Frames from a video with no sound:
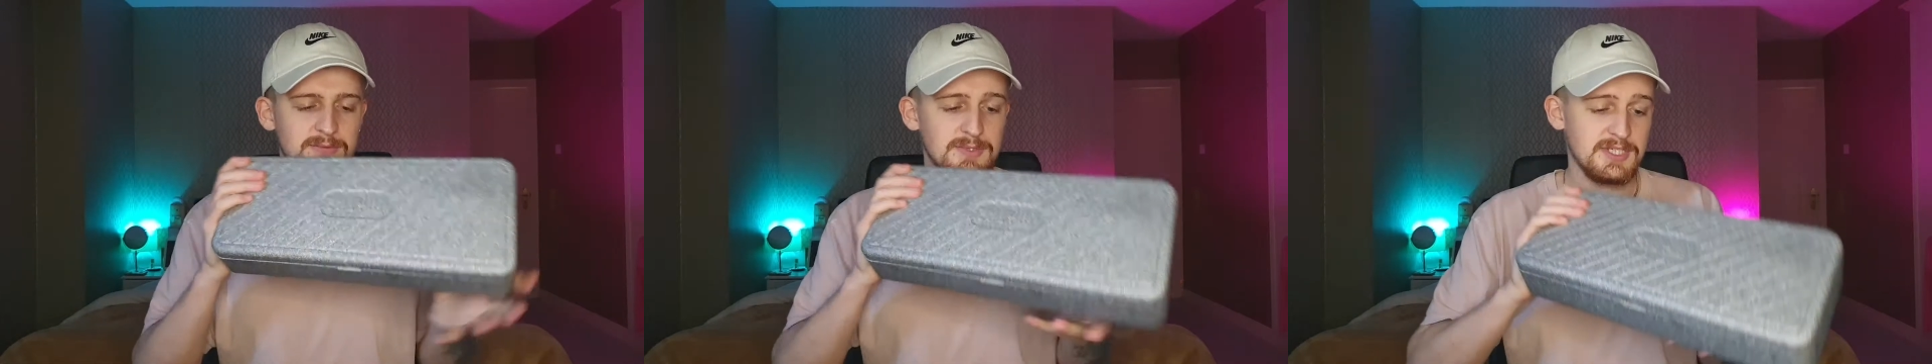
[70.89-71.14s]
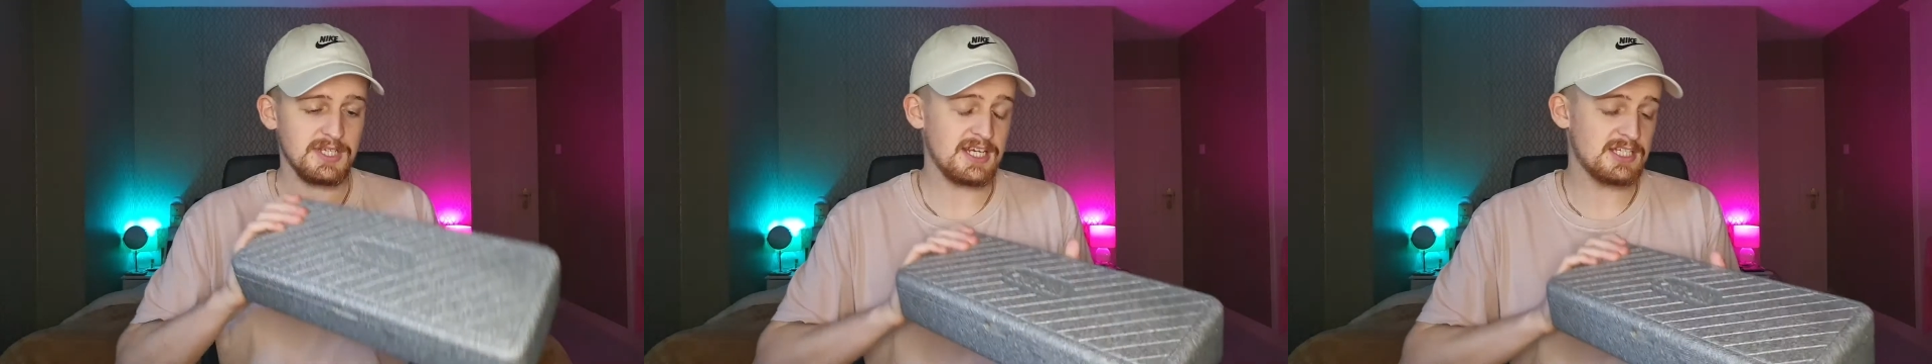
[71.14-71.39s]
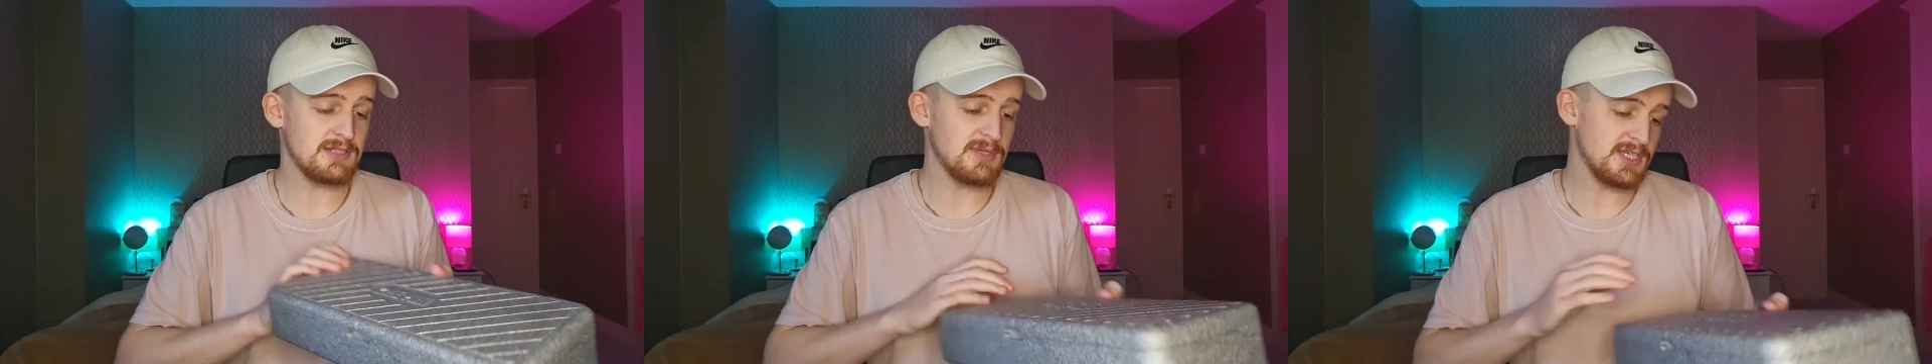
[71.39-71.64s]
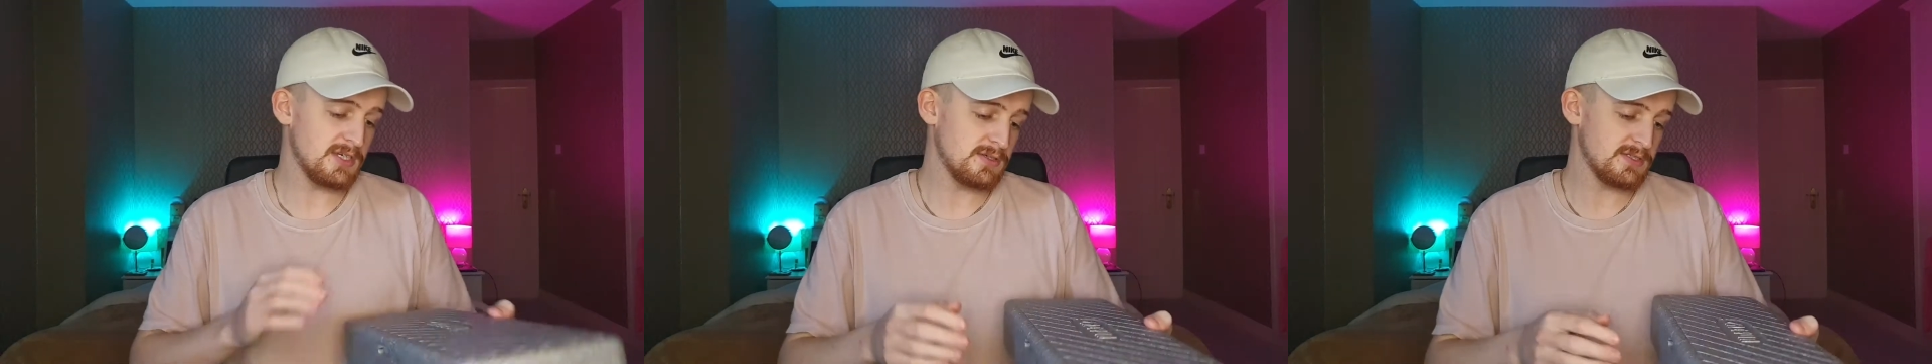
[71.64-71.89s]
which can actually be
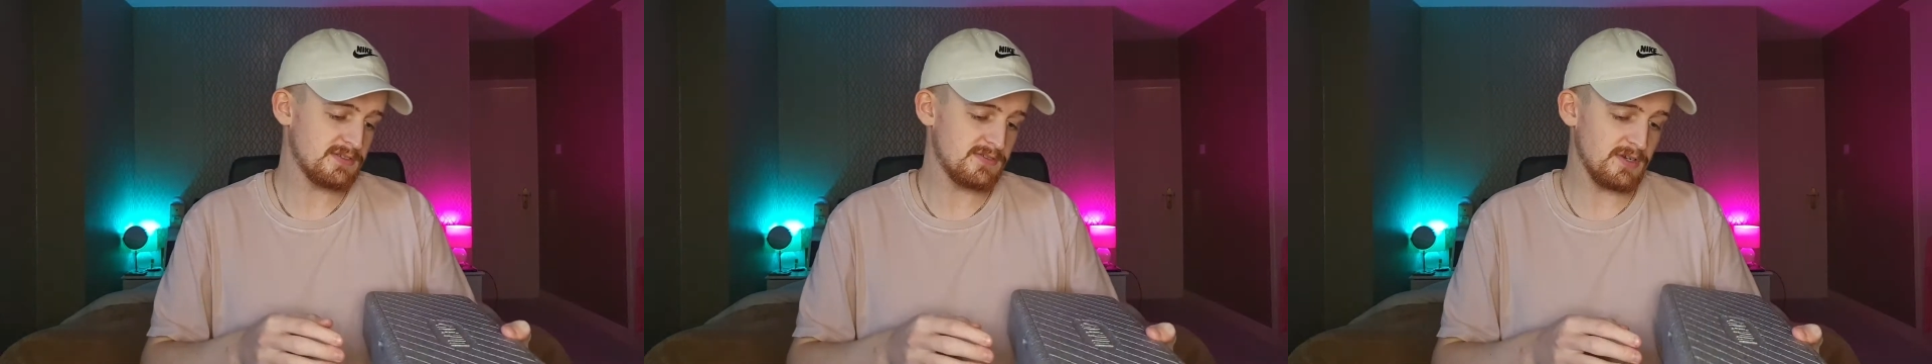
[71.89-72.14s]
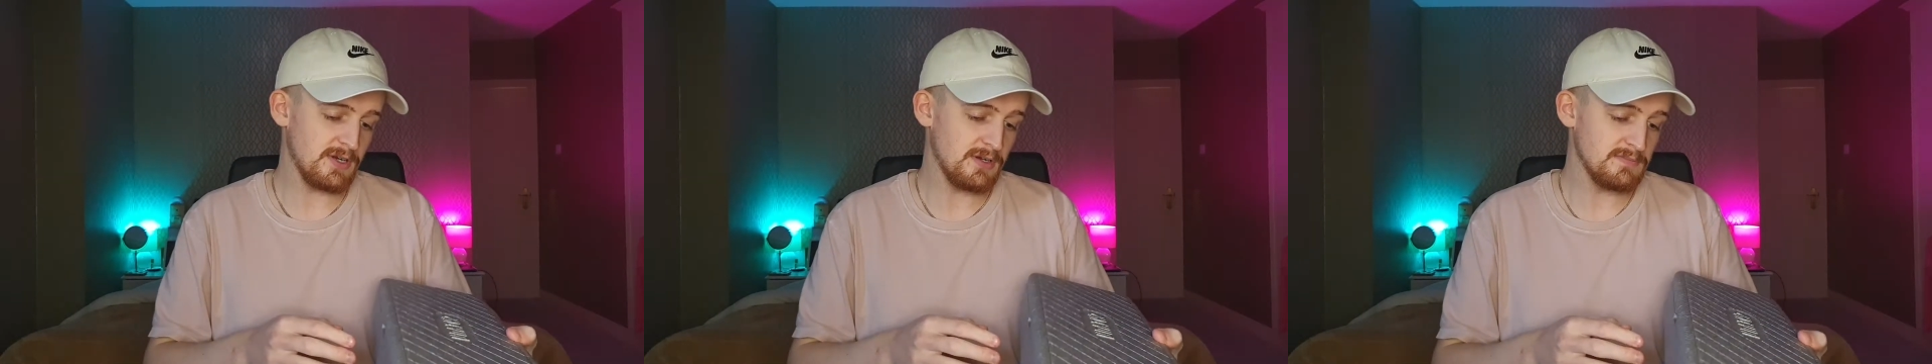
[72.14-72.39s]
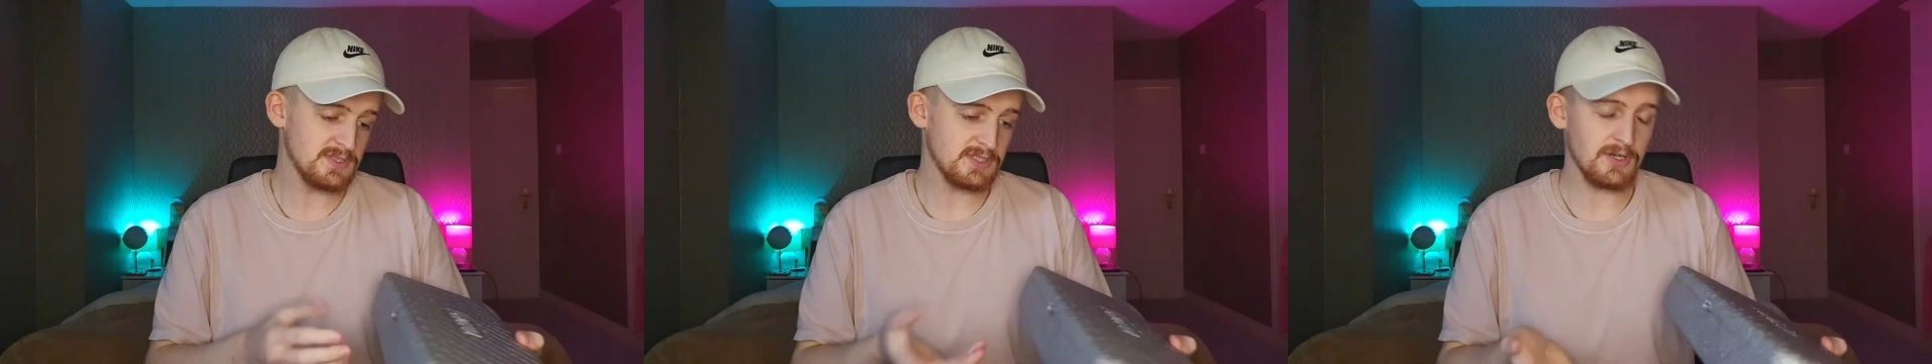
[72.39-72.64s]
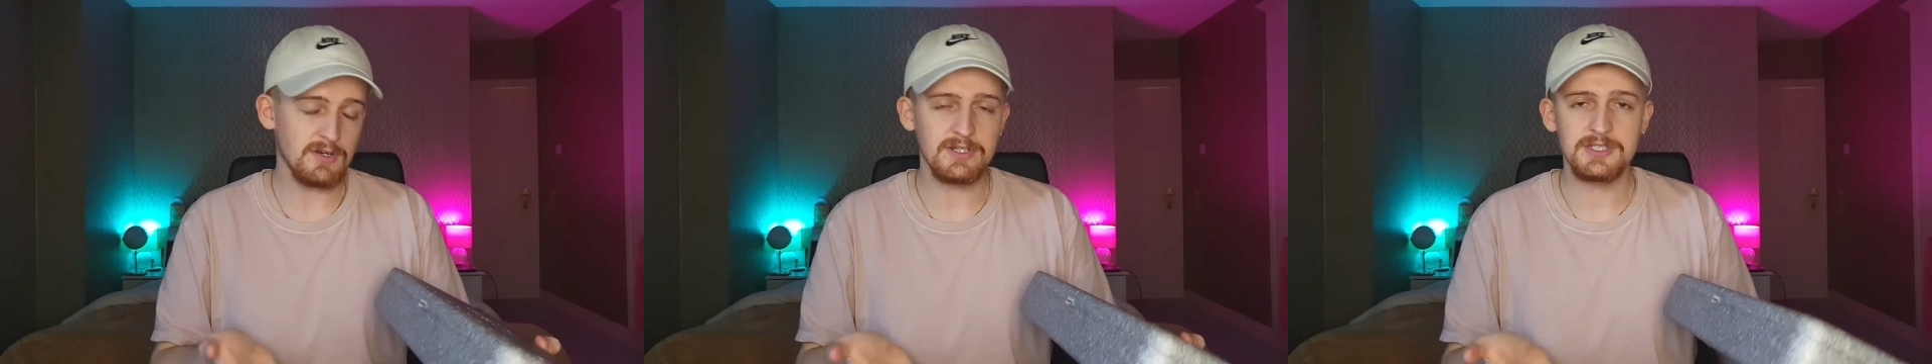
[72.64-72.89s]
used for
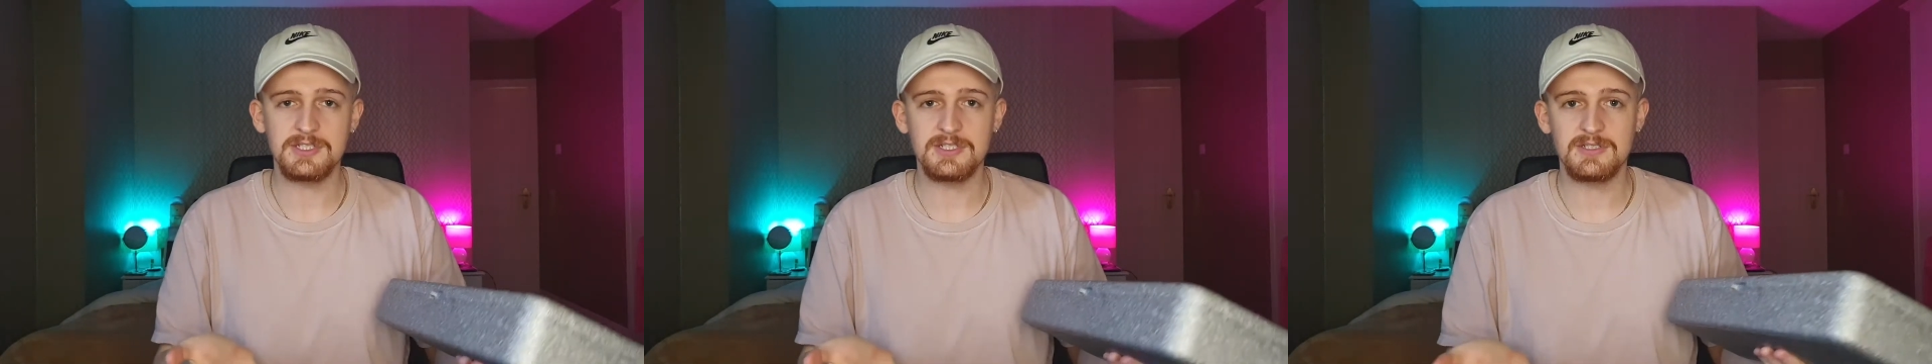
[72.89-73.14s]
storage